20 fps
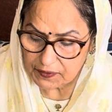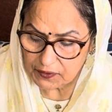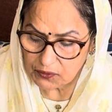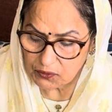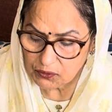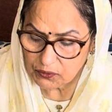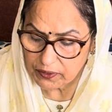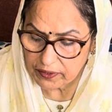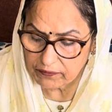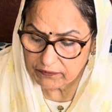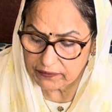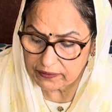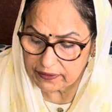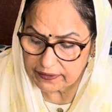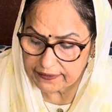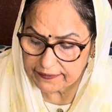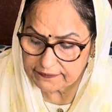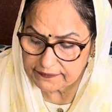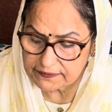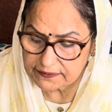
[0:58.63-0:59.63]
Whoever
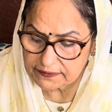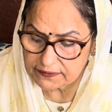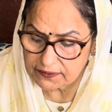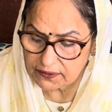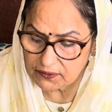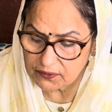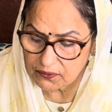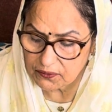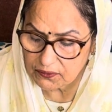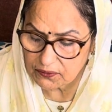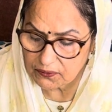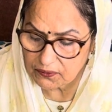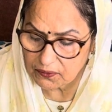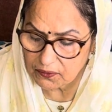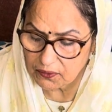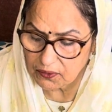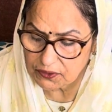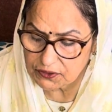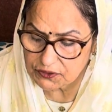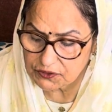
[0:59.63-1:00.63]
lives in the
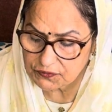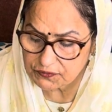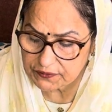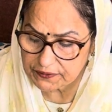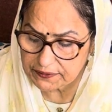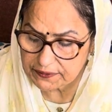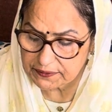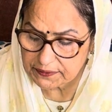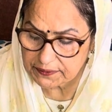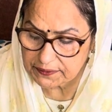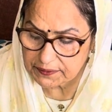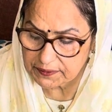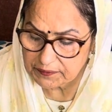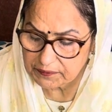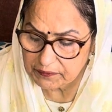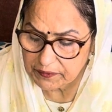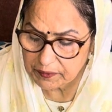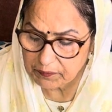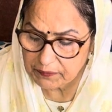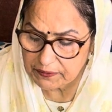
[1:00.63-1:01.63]
Lord's fear,
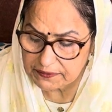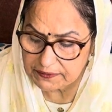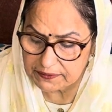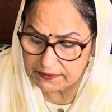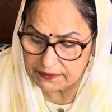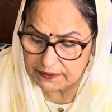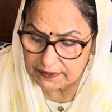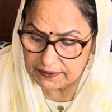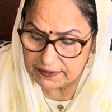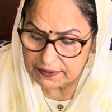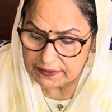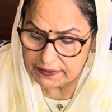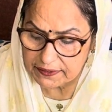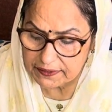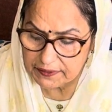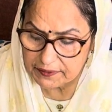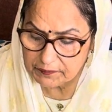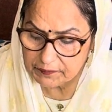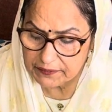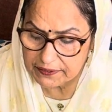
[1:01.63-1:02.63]
my mother,
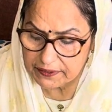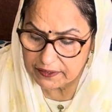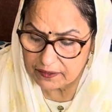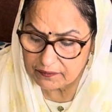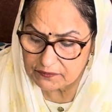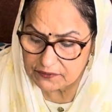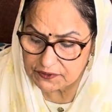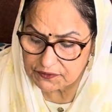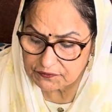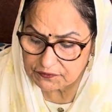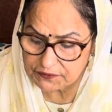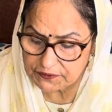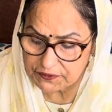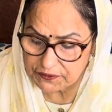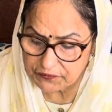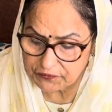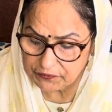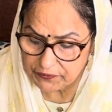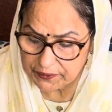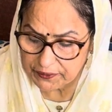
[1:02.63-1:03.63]
he becomes
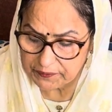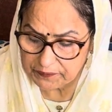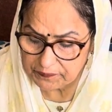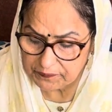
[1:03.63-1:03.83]
fear-free.